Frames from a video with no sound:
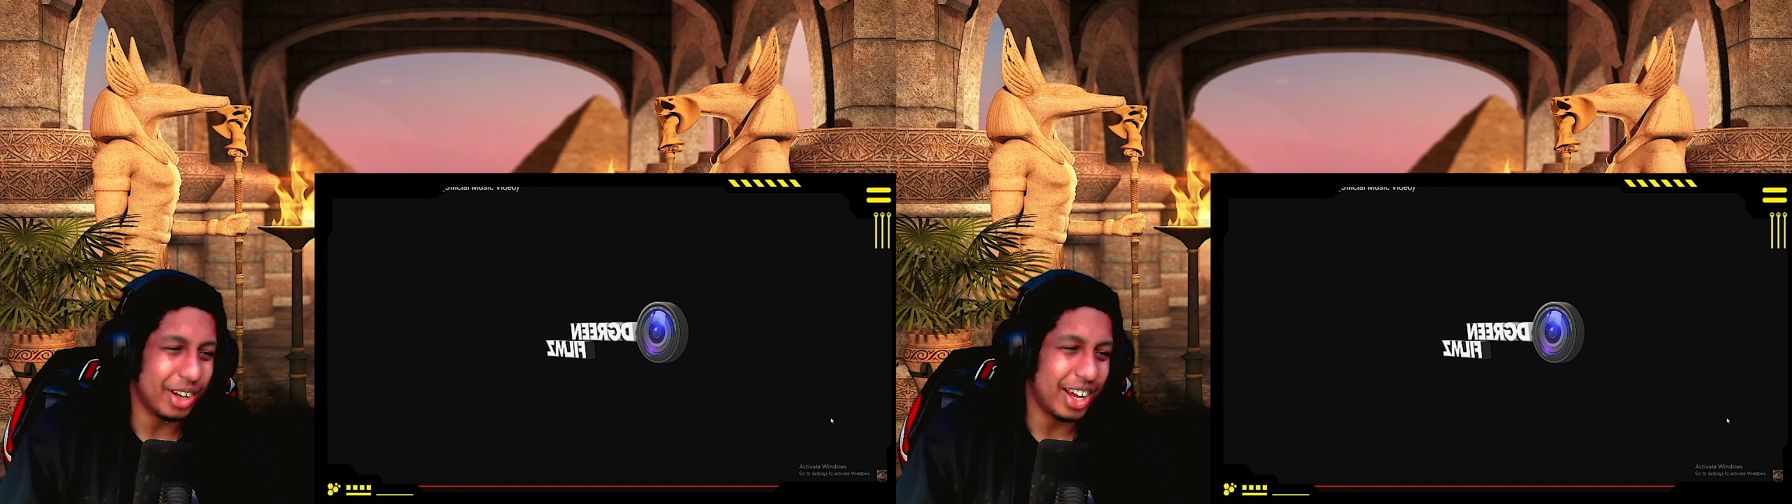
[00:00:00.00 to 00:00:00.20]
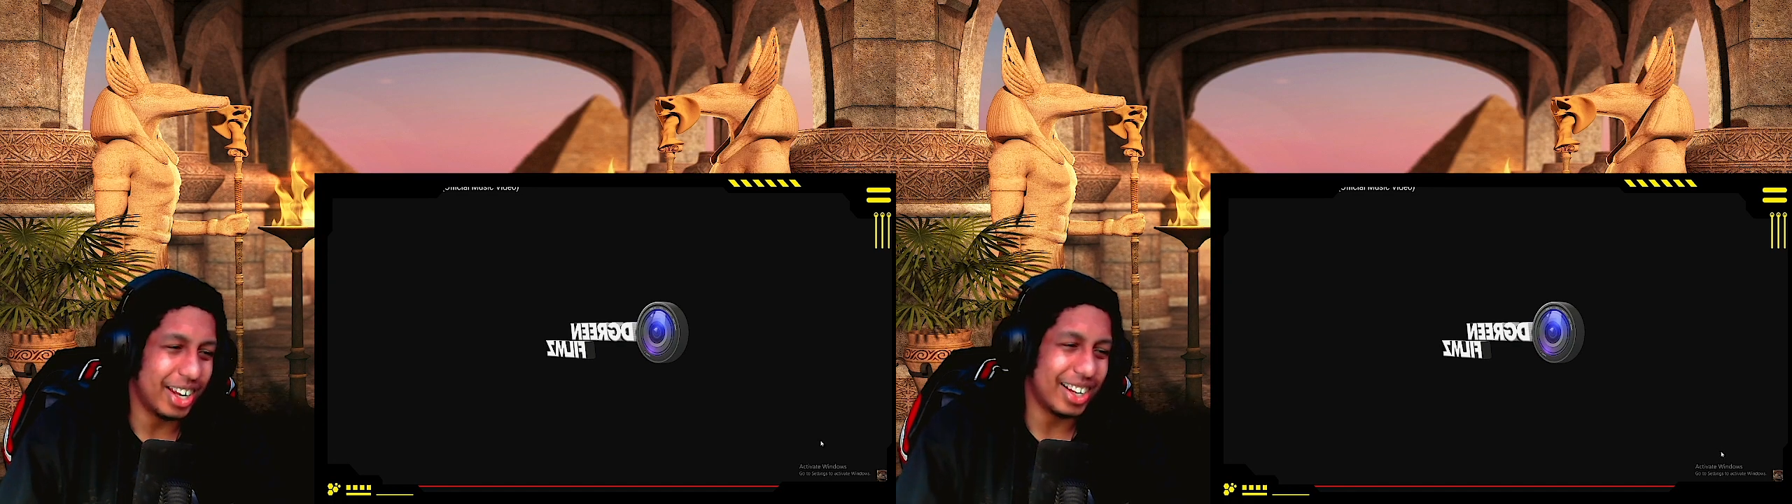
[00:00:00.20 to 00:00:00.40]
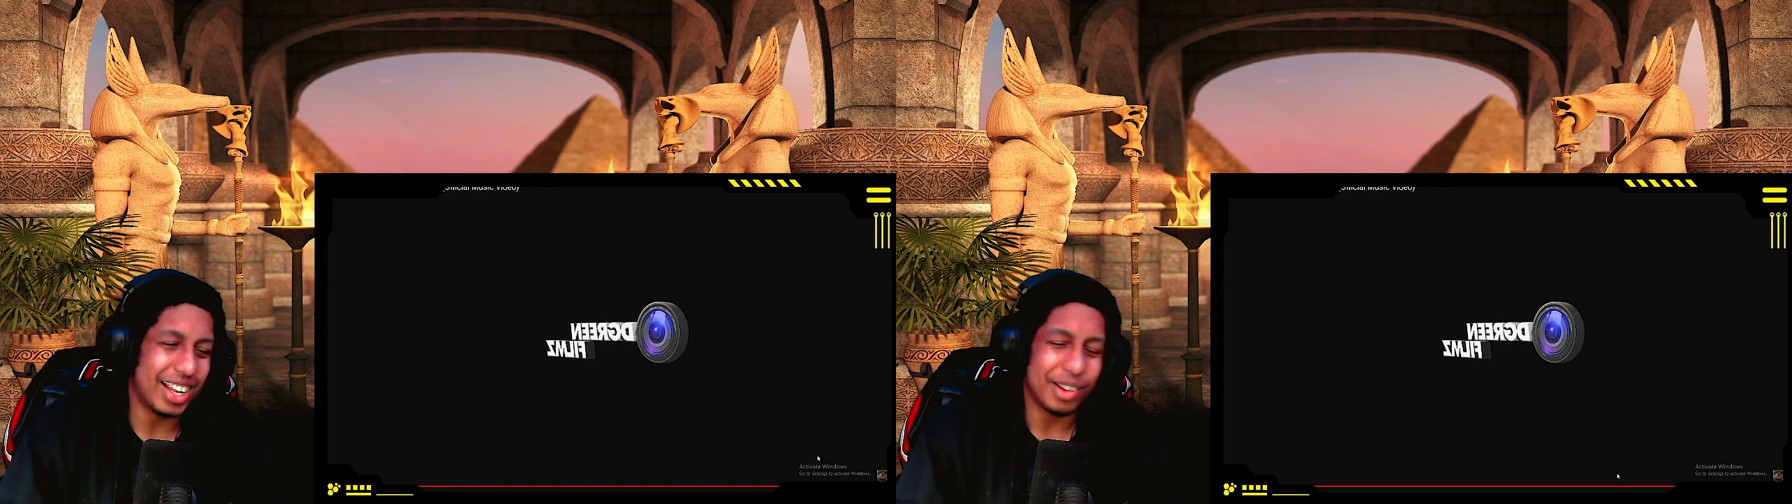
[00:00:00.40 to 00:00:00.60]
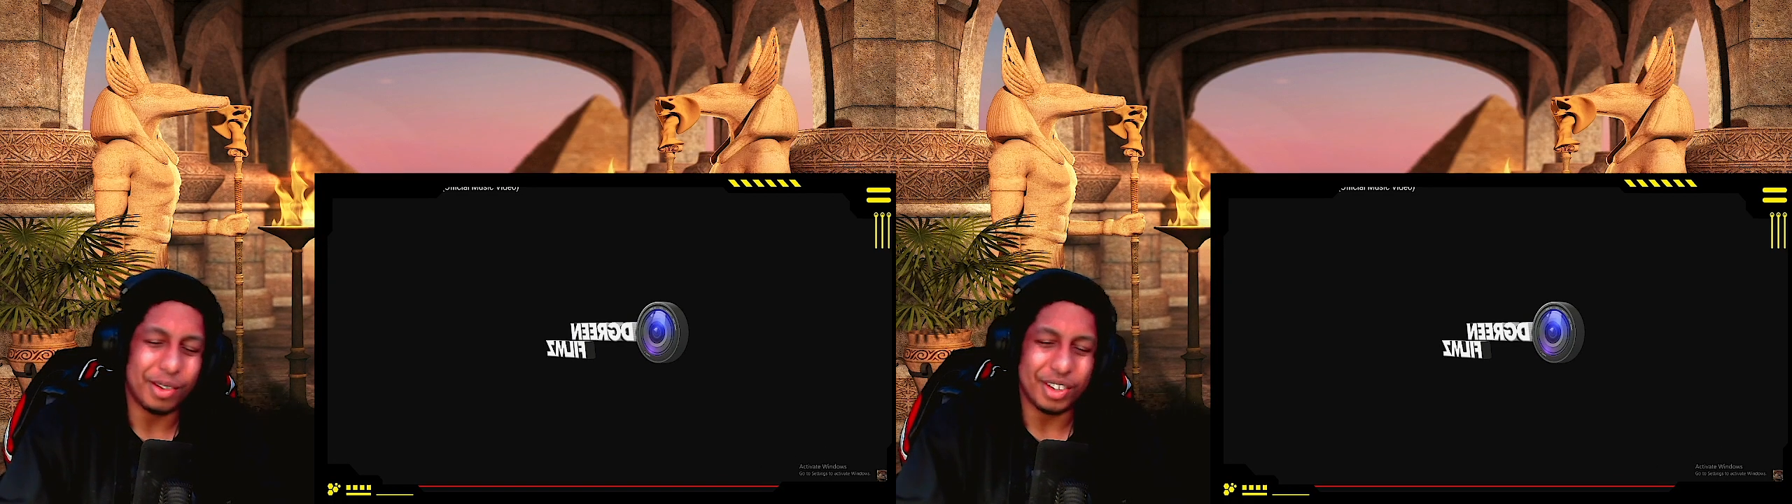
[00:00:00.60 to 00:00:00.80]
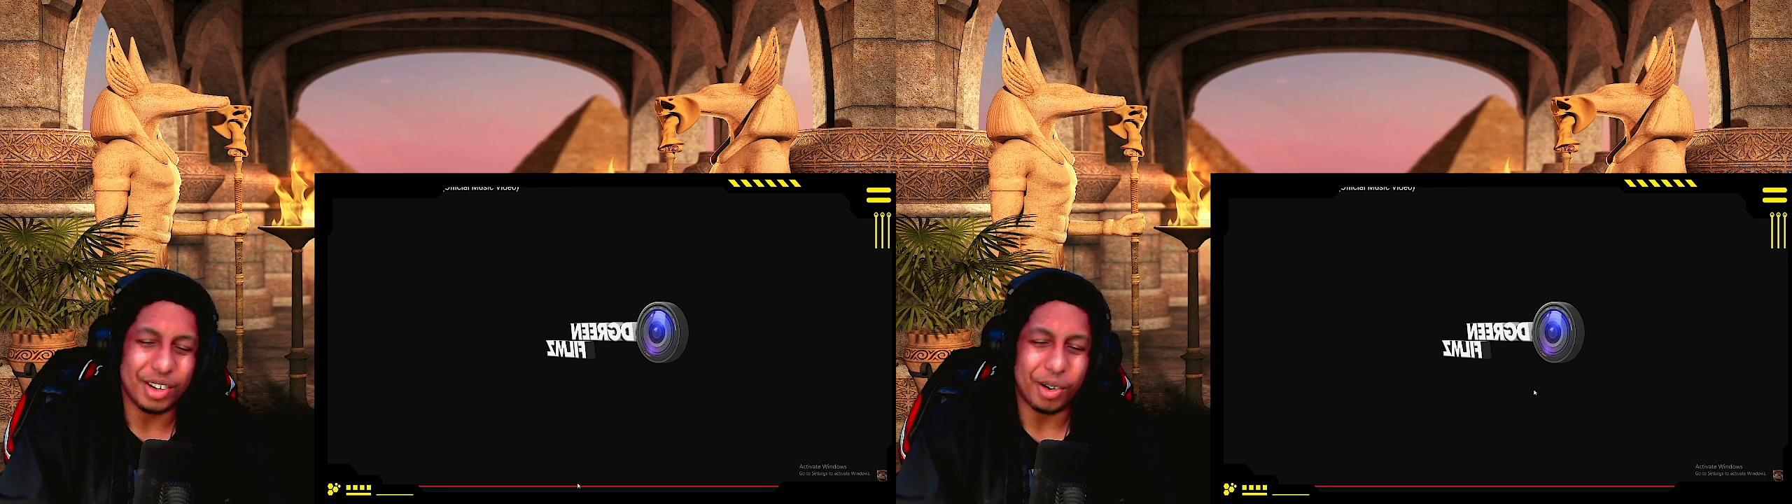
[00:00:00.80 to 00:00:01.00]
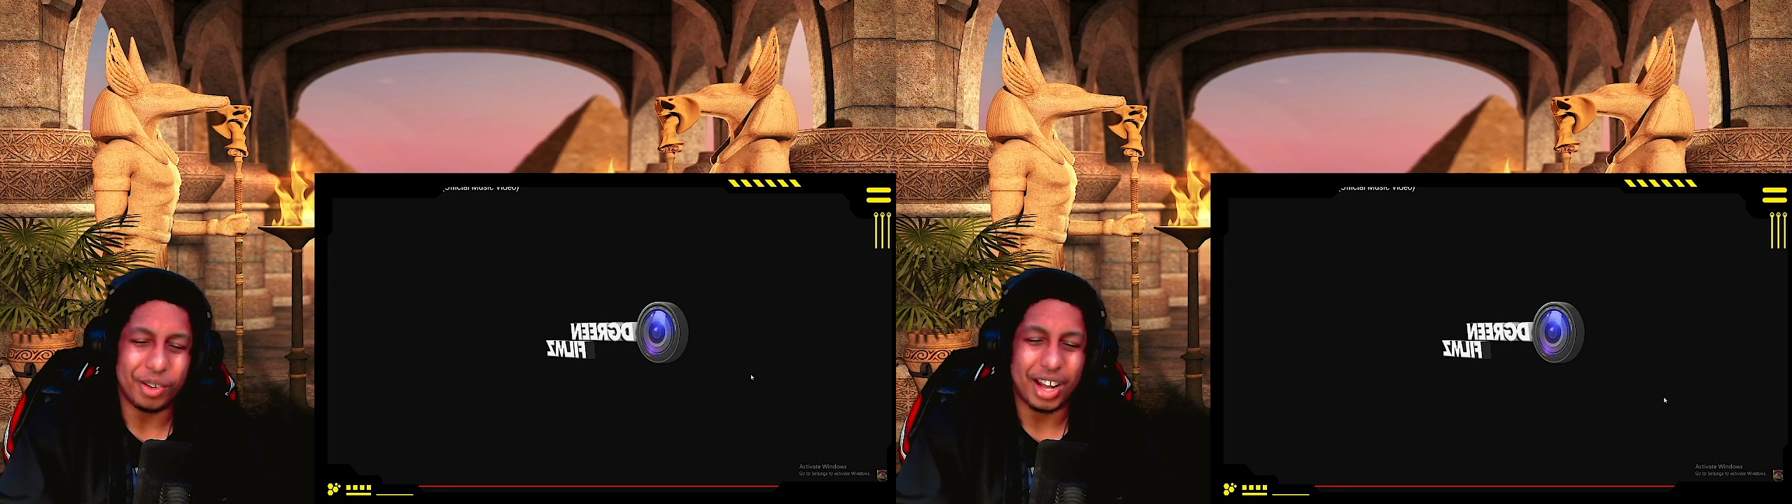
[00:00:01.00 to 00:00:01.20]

and you know,